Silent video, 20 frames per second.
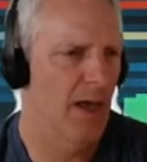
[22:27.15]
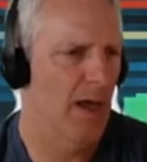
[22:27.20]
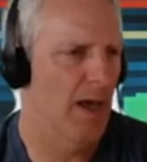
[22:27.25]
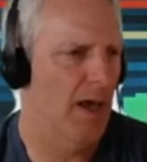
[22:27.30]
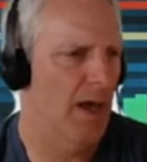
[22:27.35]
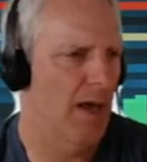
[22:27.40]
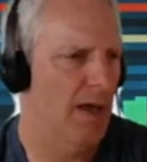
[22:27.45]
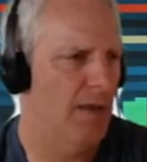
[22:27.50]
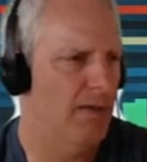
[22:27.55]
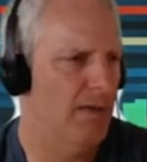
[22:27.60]

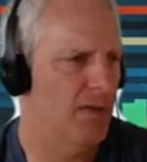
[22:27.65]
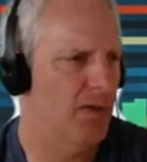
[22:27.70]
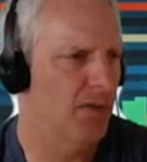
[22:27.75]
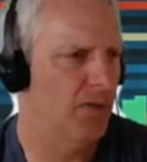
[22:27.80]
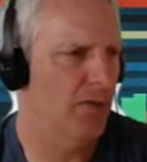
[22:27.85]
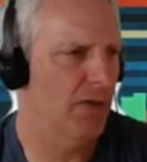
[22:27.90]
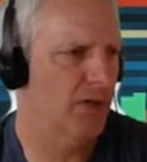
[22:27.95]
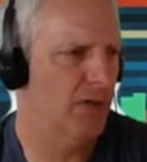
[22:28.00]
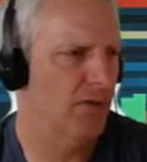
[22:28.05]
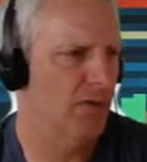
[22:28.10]
Uh, the
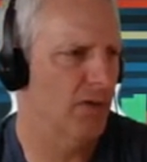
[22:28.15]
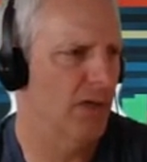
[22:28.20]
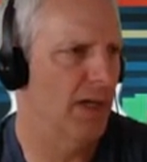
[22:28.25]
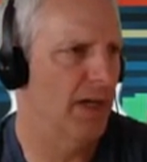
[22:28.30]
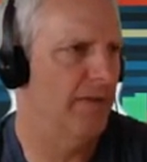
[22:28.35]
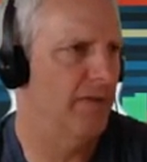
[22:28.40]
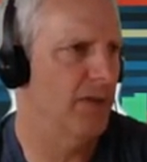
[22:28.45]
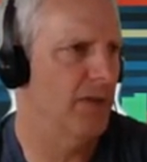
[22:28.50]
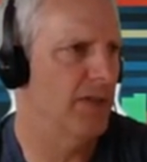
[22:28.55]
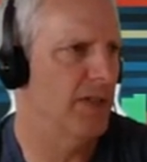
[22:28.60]
structural
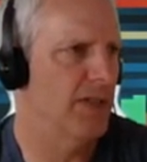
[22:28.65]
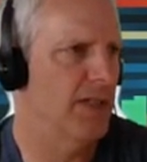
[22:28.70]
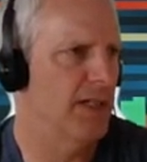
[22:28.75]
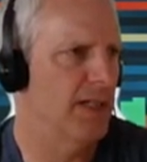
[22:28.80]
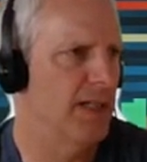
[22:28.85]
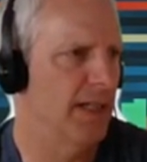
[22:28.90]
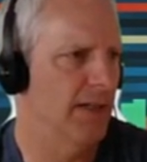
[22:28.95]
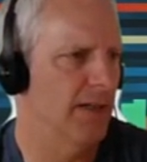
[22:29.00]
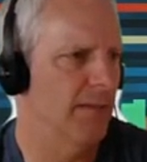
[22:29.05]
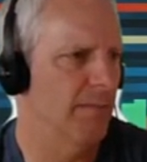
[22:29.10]
level is
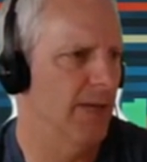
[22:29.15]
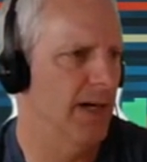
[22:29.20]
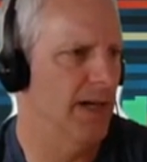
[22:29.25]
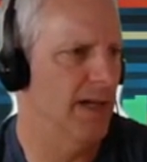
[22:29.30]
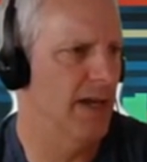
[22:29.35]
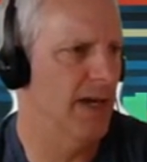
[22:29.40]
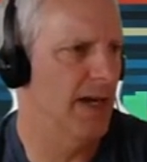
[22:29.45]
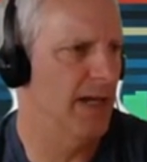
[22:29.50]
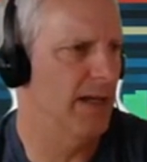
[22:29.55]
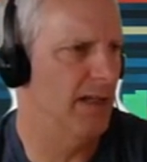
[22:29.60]
detailed by
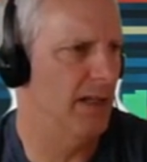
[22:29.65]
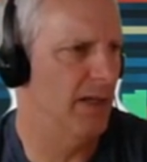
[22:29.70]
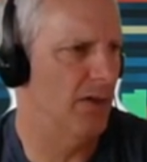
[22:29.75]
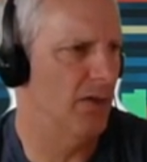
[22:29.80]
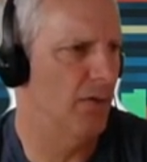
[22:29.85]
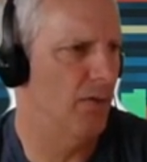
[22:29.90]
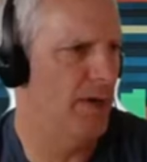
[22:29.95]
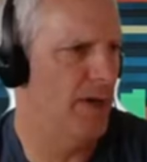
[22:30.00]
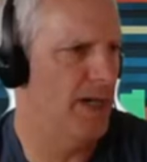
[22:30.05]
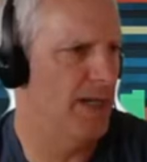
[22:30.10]
that
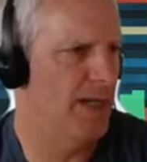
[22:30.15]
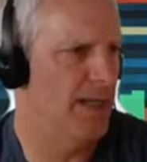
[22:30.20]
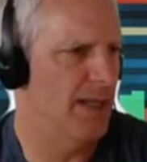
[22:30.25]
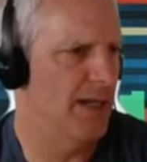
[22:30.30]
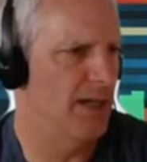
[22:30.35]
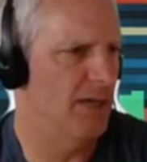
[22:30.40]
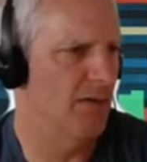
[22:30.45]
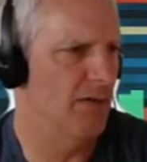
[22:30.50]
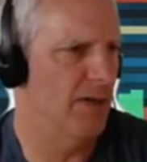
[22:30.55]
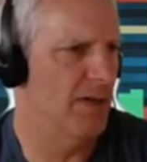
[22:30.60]
liquidity
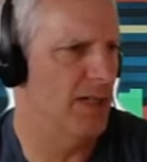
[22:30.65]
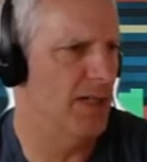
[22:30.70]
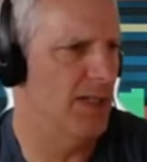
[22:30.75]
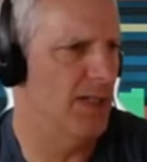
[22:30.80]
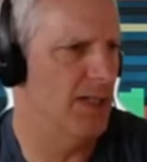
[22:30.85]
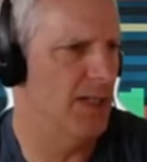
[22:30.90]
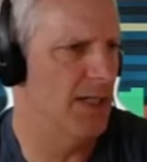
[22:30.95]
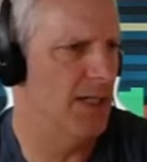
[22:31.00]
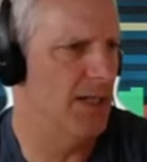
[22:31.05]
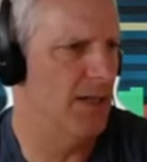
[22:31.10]
that you already
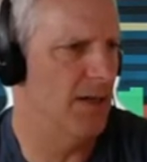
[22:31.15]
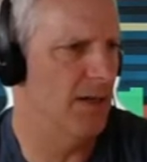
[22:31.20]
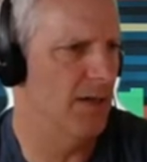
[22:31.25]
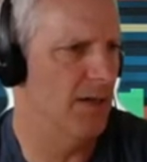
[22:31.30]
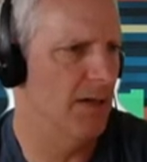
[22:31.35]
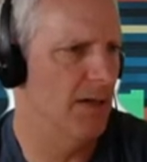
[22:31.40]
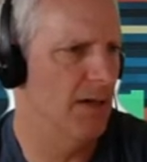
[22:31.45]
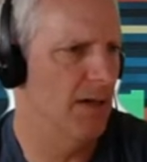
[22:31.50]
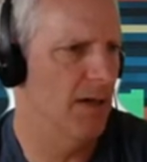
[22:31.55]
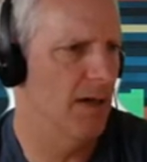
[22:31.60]
see
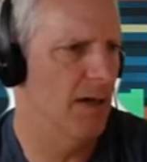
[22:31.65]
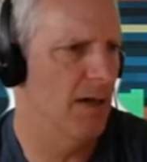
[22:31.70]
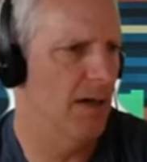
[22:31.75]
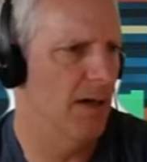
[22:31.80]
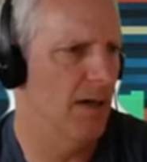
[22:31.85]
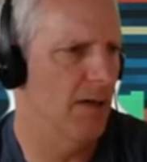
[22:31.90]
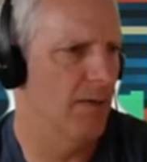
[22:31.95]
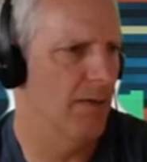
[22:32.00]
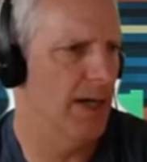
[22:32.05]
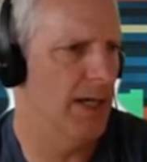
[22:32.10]
here,
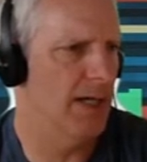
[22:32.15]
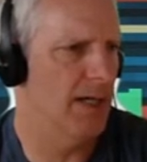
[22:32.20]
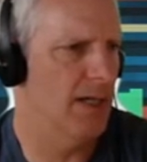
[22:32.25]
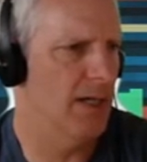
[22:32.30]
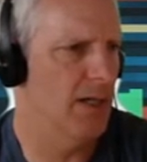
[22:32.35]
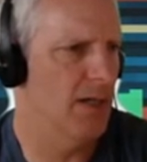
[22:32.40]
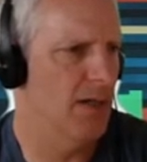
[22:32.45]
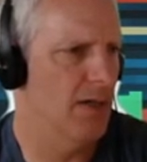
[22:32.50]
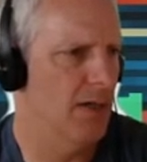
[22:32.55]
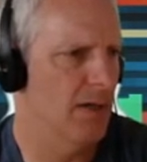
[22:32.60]
uh, right in
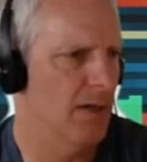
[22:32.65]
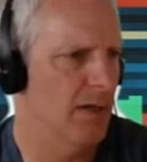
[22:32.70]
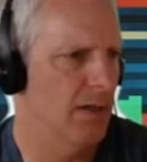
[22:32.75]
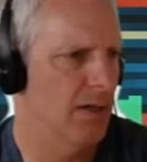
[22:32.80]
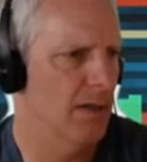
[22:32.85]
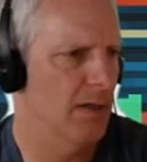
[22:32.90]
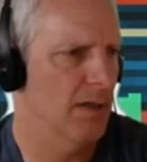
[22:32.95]
here.